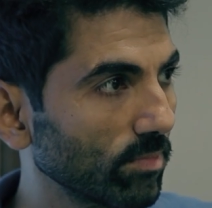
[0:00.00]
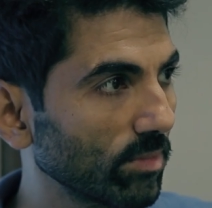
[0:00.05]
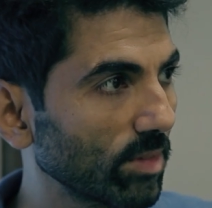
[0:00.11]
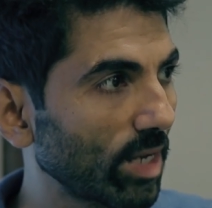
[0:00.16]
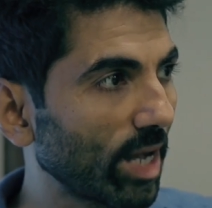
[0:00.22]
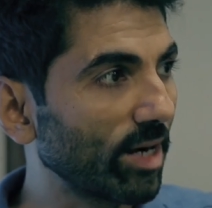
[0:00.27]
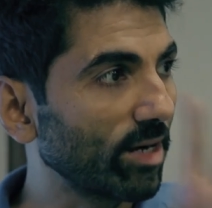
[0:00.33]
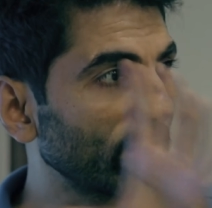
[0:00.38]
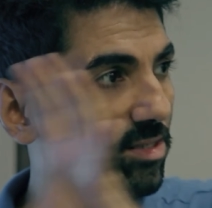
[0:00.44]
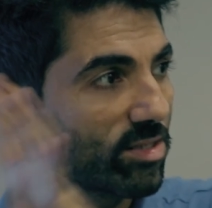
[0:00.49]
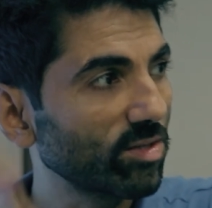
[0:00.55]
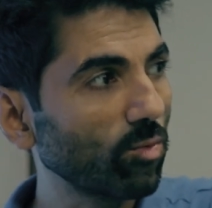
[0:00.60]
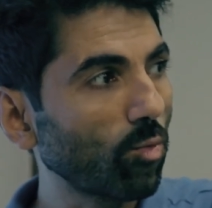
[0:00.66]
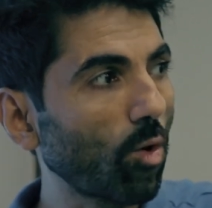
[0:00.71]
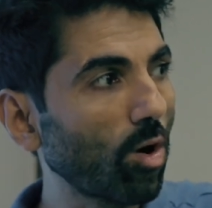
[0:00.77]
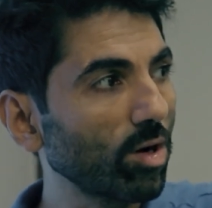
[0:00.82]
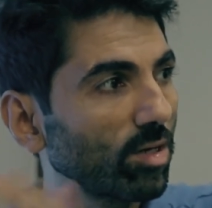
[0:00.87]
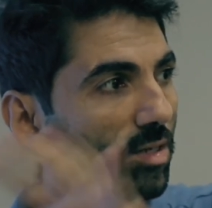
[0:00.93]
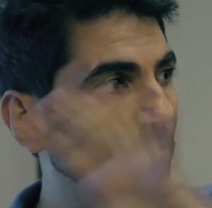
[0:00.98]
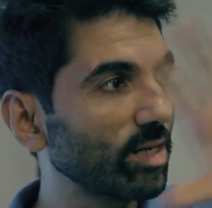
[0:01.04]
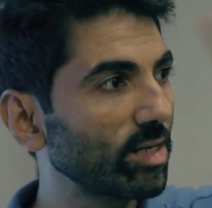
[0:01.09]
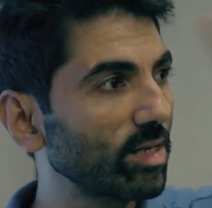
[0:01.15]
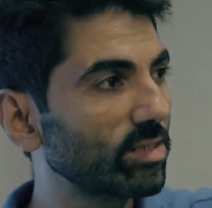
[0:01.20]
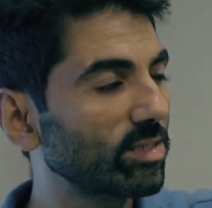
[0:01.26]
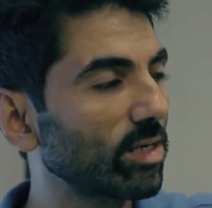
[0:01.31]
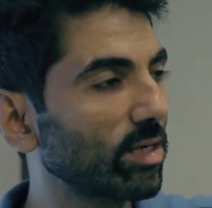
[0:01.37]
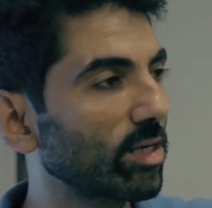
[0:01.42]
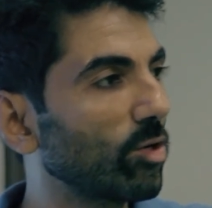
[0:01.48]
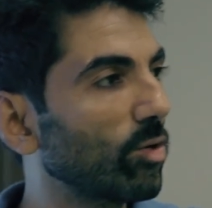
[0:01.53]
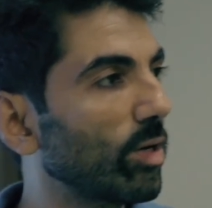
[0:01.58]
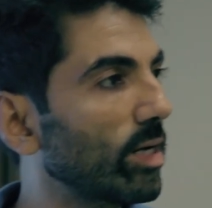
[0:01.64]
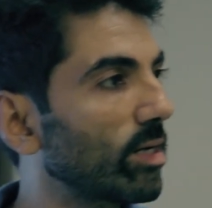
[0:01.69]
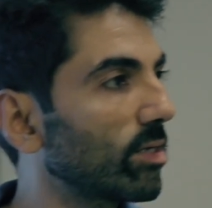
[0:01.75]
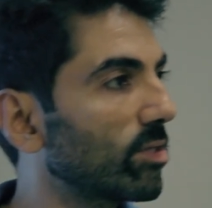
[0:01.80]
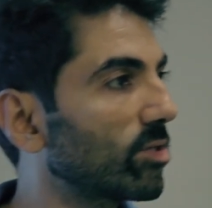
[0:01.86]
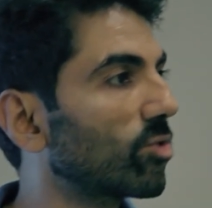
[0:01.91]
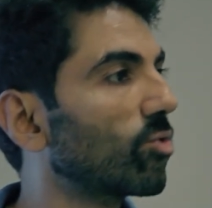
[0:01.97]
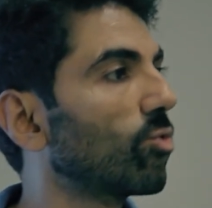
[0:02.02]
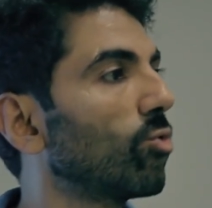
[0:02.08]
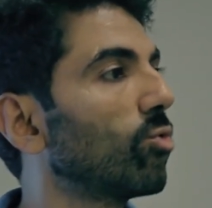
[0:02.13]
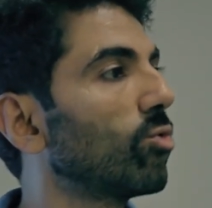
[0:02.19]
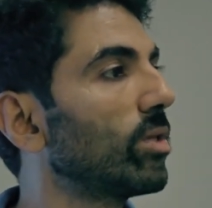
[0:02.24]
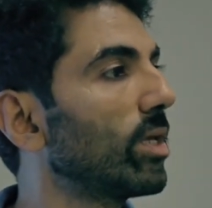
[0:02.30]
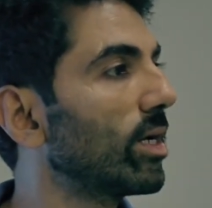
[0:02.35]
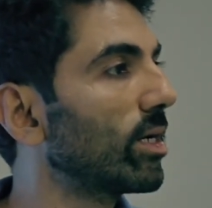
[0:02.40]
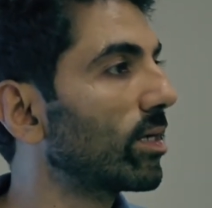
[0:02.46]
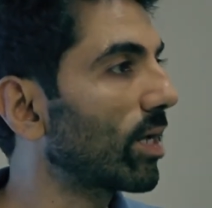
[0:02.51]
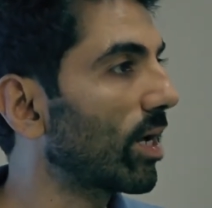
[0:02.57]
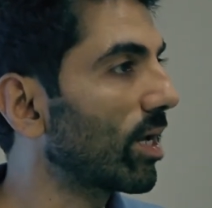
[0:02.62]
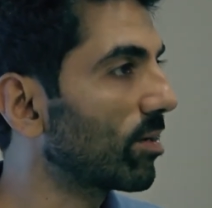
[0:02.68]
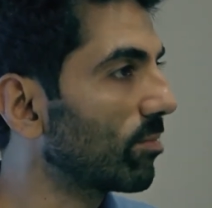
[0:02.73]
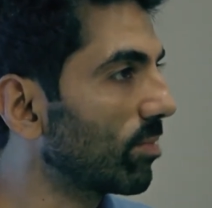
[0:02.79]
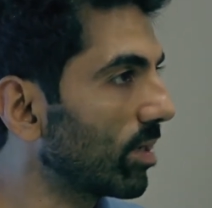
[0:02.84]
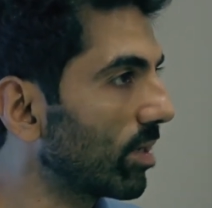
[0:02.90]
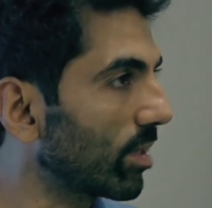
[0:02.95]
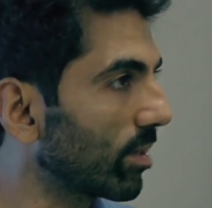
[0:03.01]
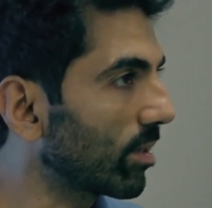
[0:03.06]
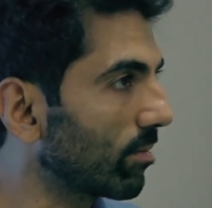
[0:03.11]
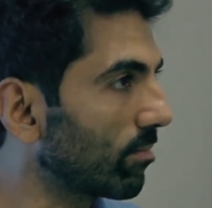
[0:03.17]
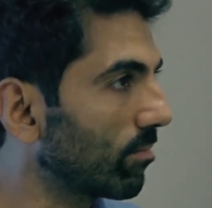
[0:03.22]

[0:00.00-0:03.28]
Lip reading: and it is the water that is circulated through the entire building.